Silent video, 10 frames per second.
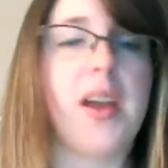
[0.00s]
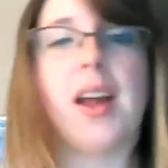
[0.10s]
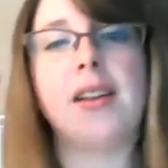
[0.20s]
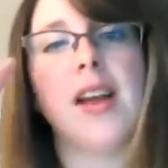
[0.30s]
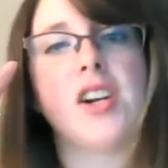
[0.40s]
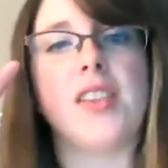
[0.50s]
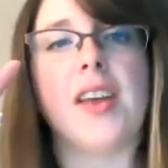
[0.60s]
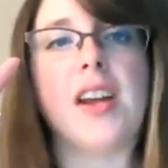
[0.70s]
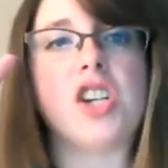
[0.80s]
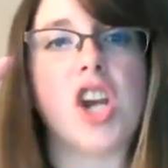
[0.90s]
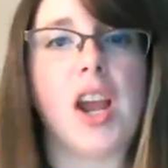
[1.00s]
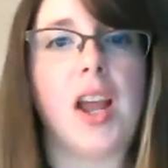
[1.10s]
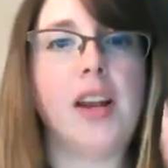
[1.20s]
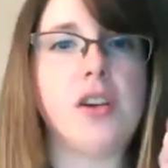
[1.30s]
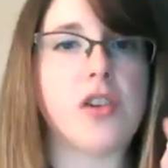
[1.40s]
and actually that
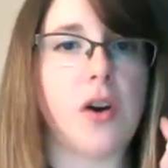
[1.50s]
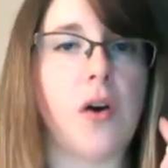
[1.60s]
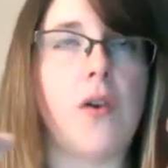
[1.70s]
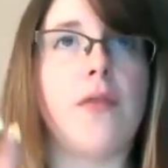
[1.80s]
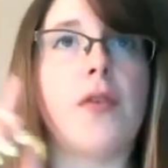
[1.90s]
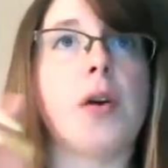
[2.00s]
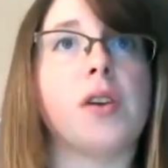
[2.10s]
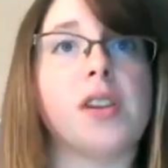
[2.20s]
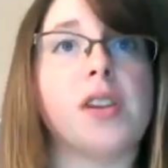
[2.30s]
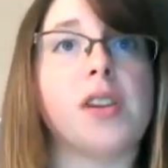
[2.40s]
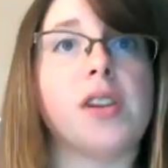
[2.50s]
change of focus